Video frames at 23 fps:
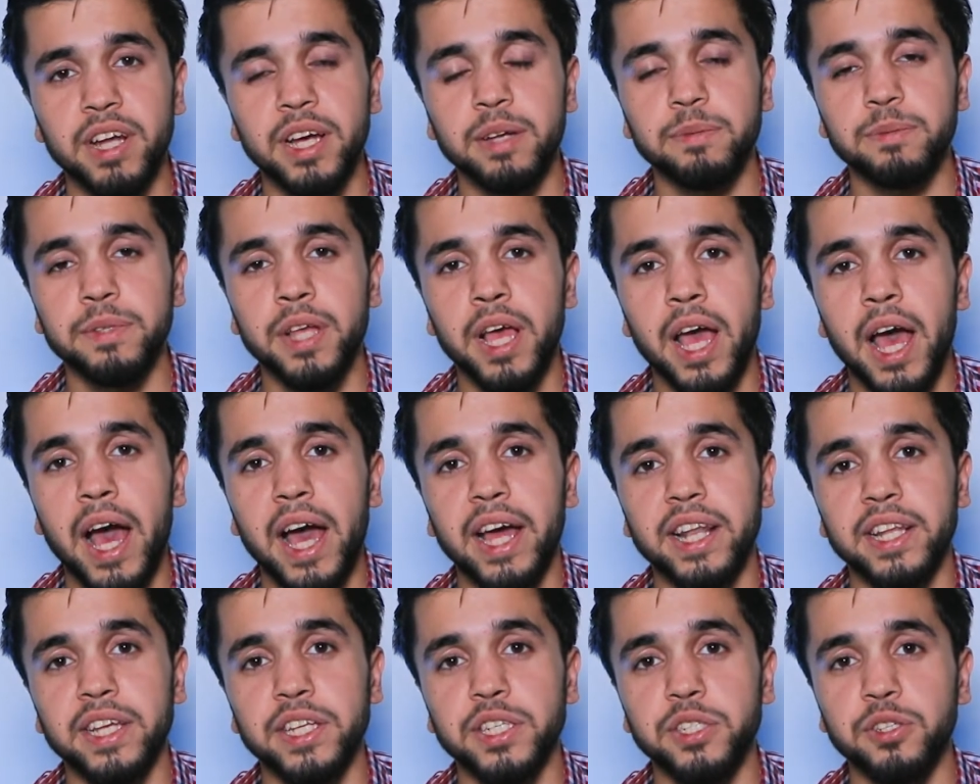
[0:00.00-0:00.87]
runs
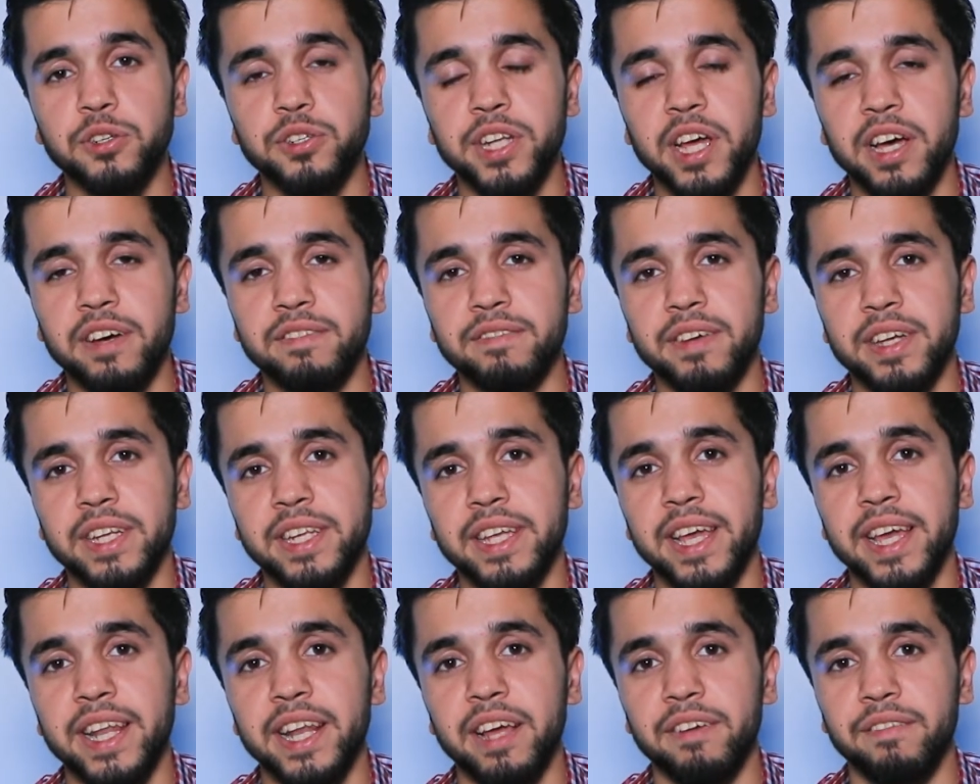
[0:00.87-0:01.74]
and it don't have
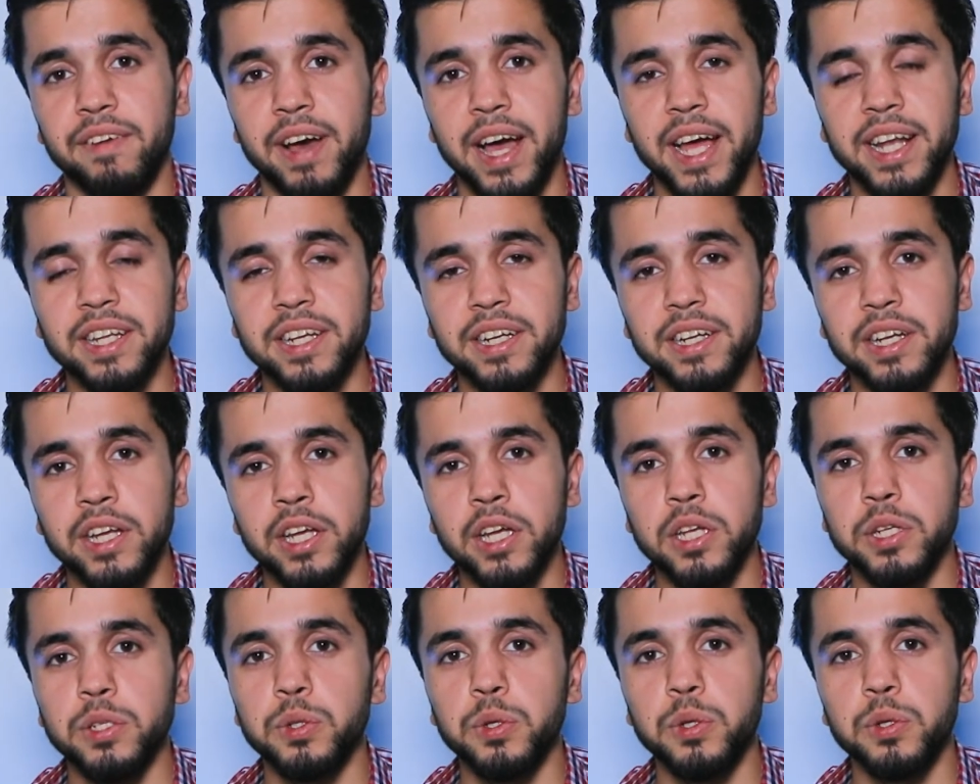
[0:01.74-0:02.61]
any enough header
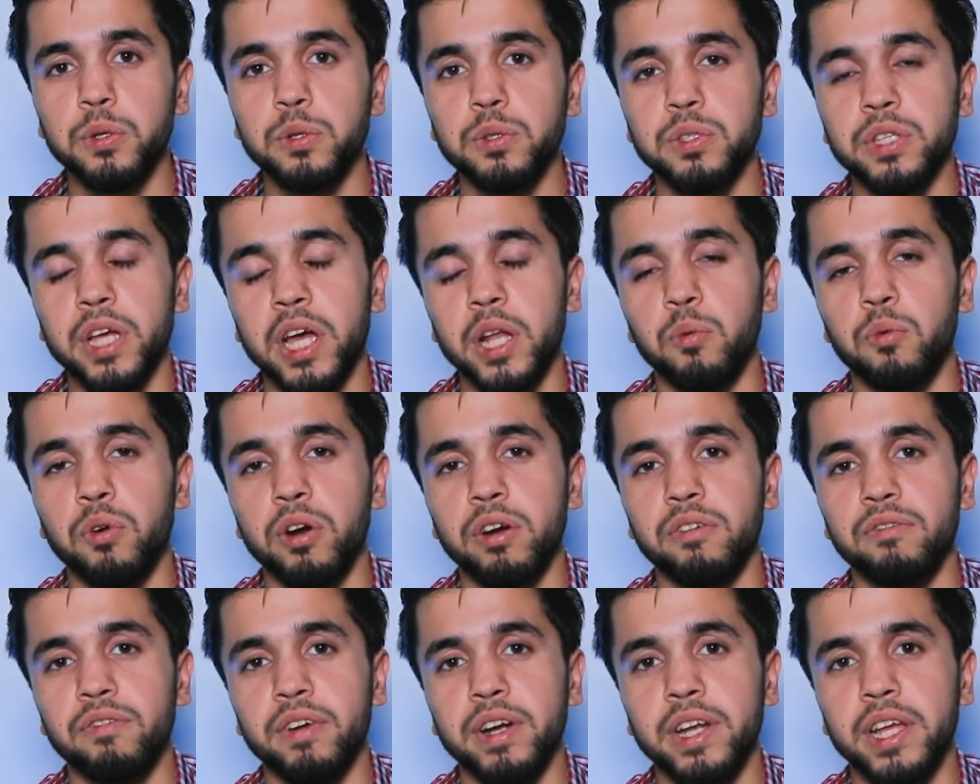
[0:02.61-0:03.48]
to use and
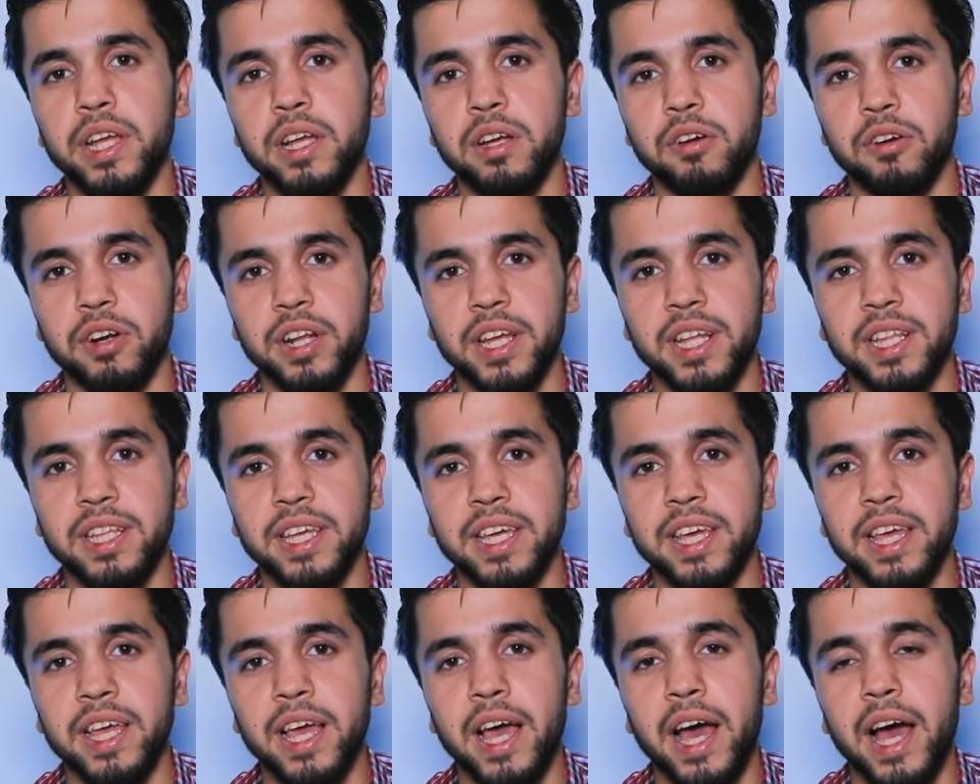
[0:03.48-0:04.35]
work very
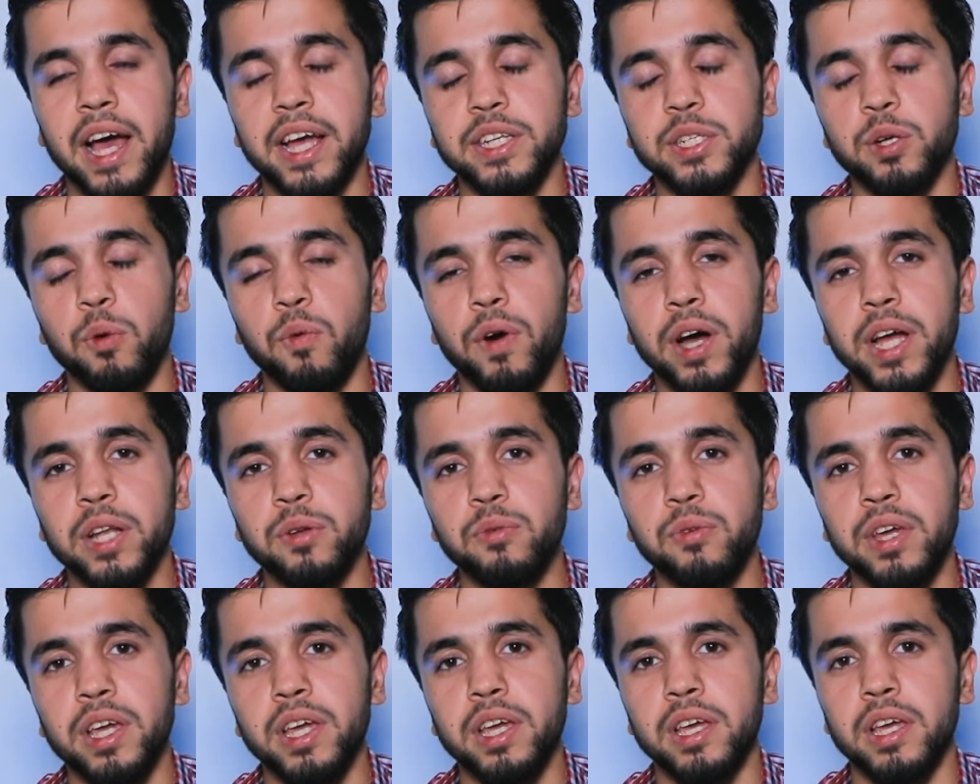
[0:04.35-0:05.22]
correctly. And the
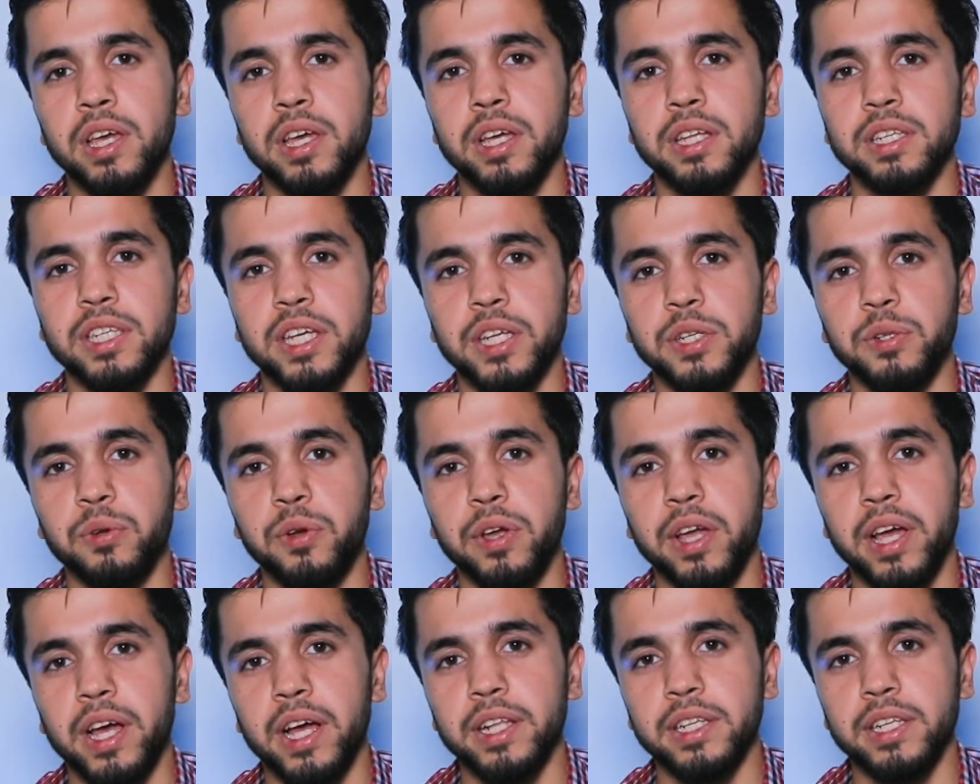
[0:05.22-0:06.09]
one way that you
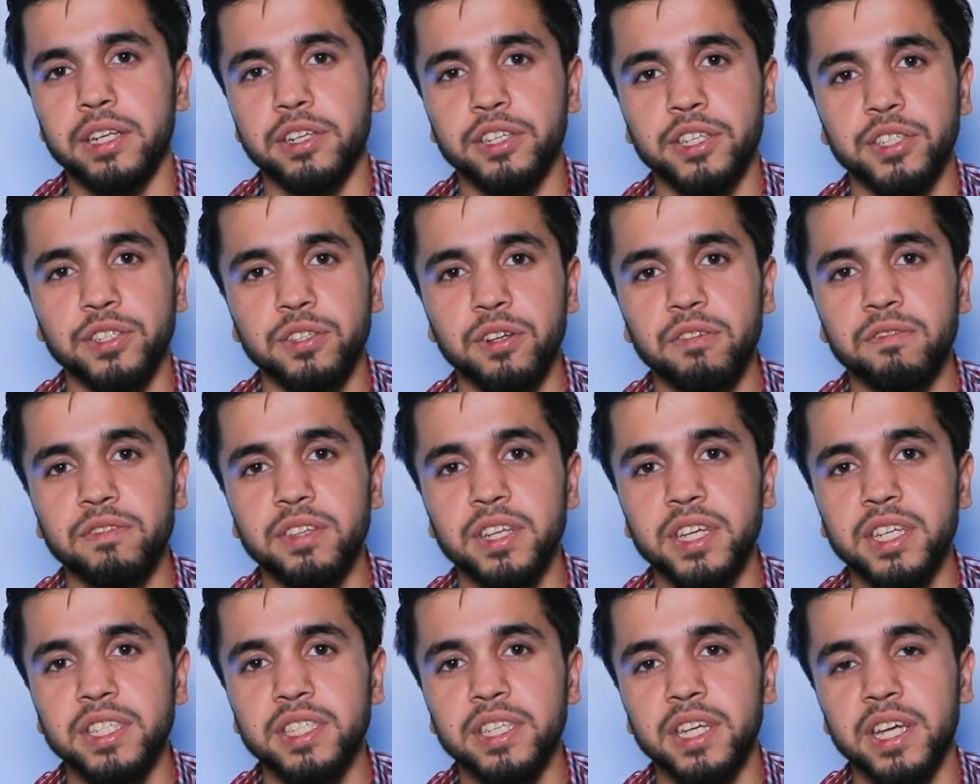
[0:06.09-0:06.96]
can resolve
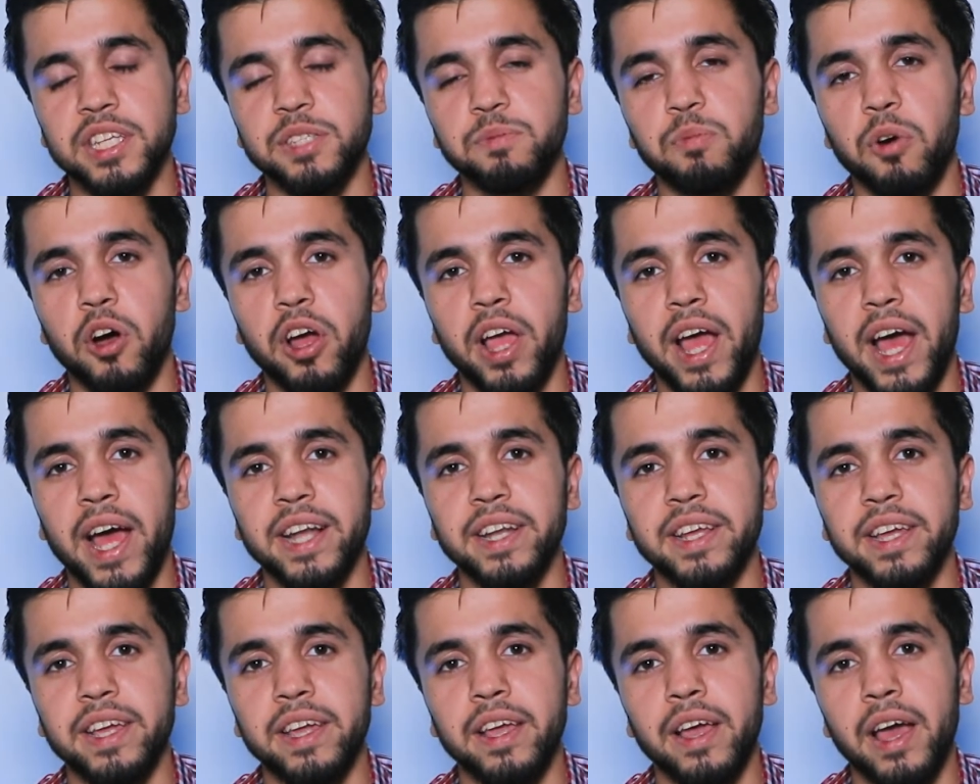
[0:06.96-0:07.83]
this is by
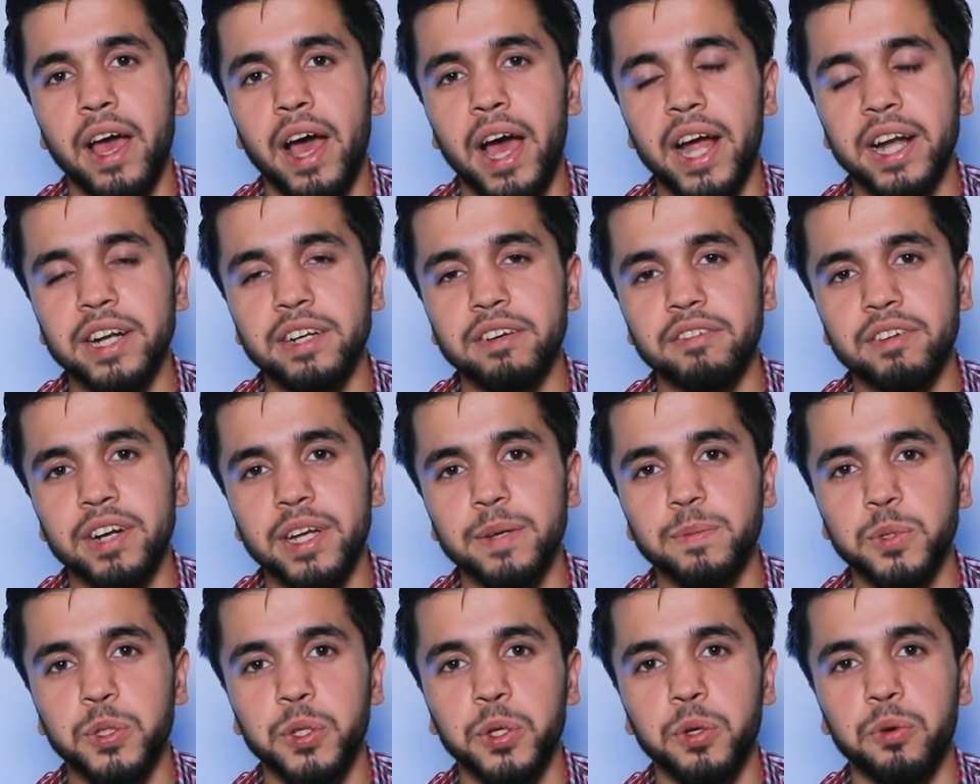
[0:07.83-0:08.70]
having add
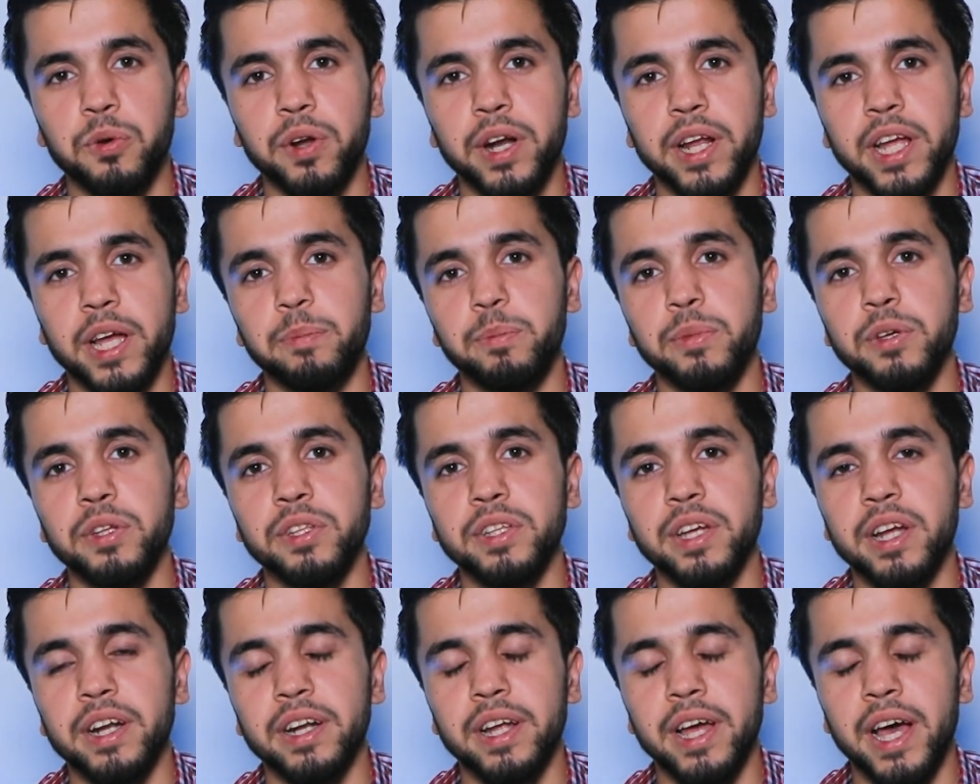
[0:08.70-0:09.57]
run to your
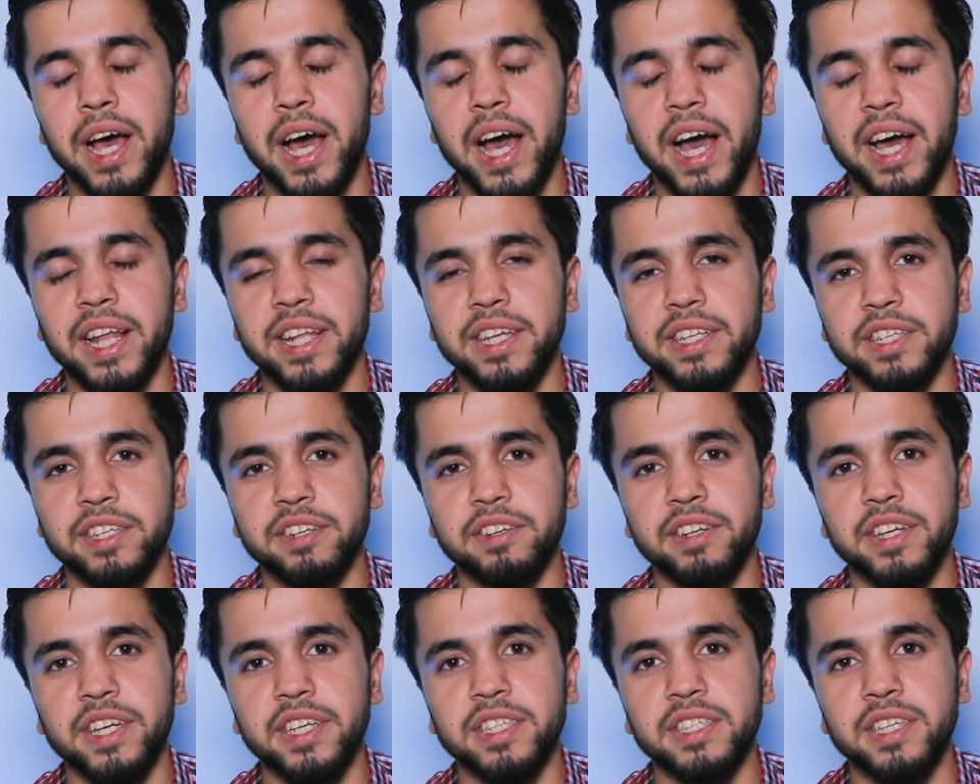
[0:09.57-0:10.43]
computer and
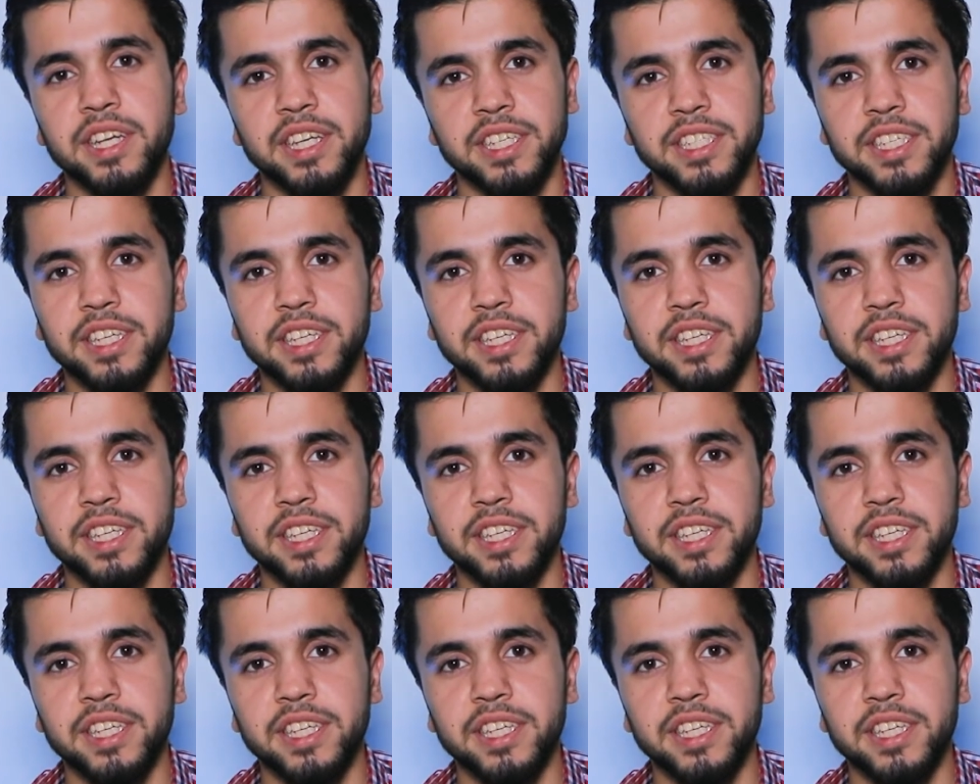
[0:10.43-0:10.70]
it breaks a